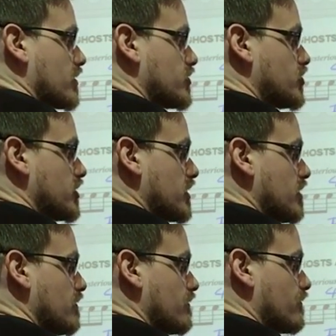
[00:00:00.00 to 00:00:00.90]

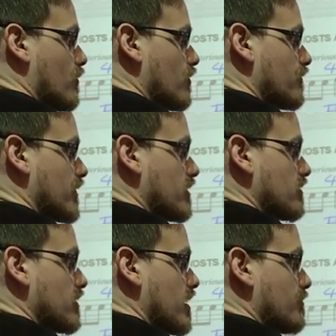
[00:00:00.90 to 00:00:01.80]
G, 4th
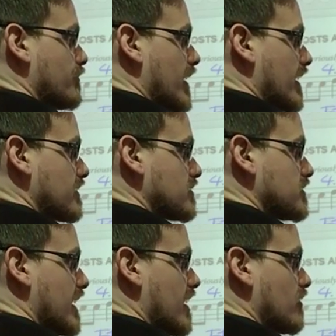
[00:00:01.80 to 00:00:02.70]
finger, and back
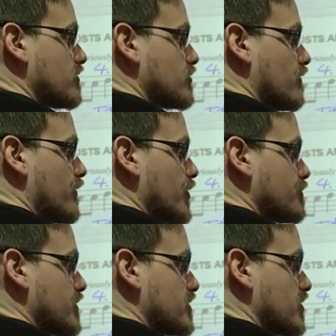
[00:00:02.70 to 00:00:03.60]
down to
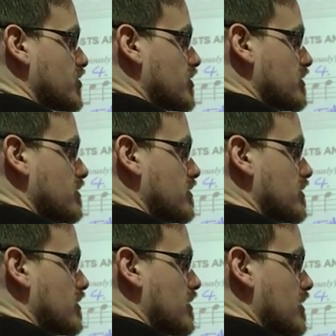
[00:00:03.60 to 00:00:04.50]
first position,
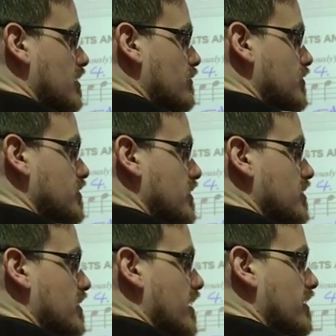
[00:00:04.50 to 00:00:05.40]
which is
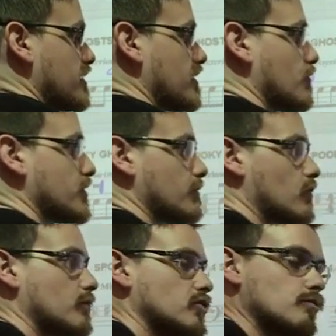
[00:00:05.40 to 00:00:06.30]
indicated here with the
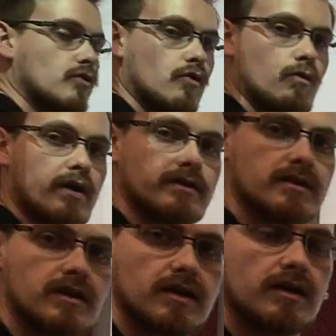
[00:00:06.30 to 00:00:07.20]
Roman numeral 1,
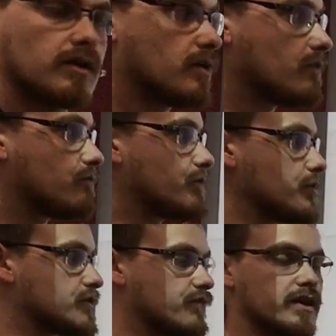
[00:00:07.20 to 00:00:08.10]

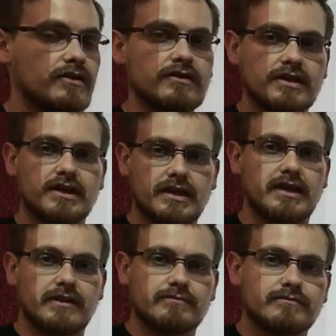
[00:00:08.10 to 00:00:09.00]
first finger
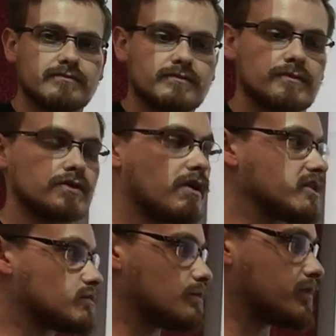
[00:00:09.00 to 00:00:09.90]
E. All
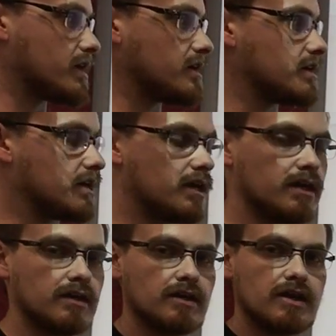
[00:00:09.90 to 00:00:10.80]
right, so we play
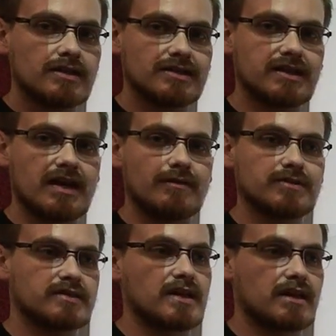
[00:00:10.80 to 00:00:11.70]
E, slide up
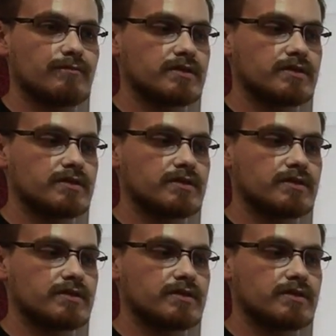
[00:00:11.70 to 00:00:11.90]
to second